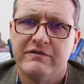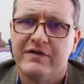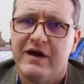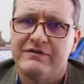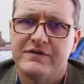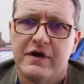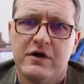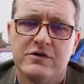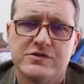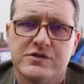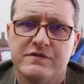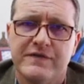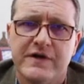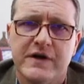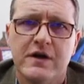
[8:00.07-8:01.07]
have to host
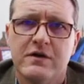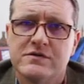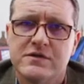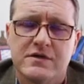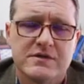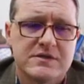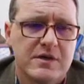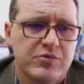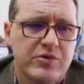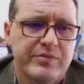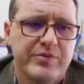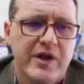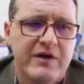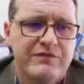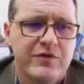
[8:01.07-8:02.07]
your videos on a separate
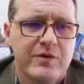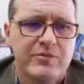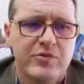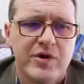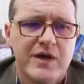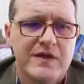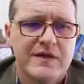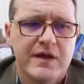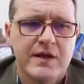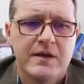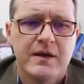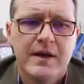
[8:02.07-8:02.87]
platform or anything.